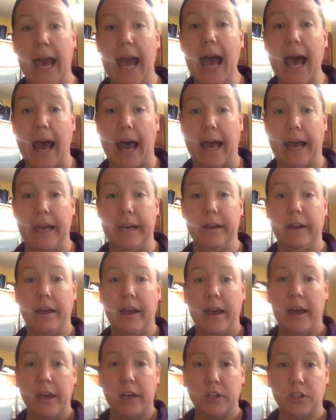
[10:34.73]
add
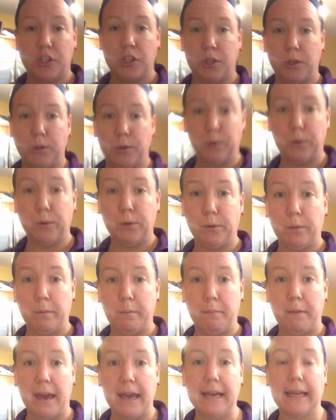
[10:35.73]
to
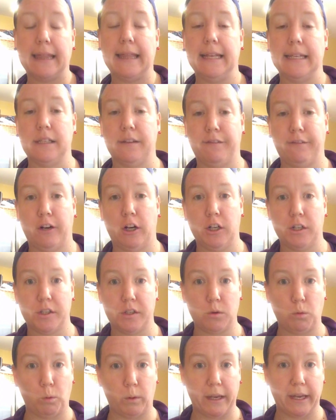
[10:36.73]
make this
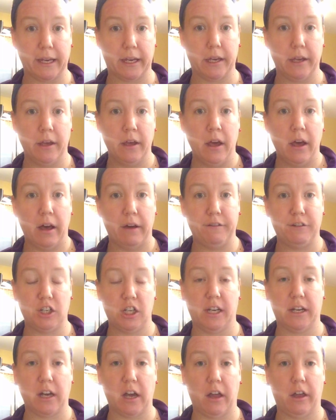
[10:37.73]
first week of
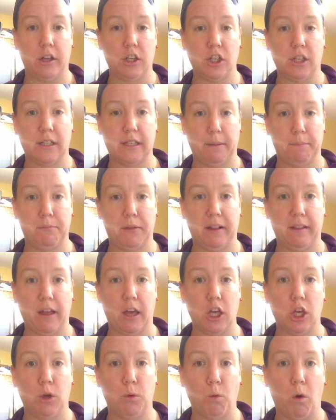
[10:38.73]
Shakeology something
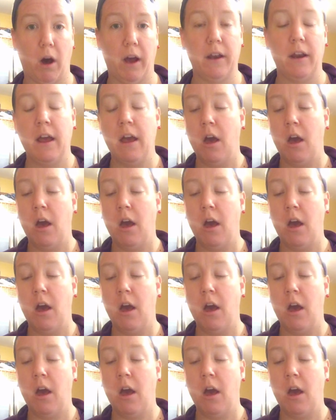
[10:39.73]
that you want.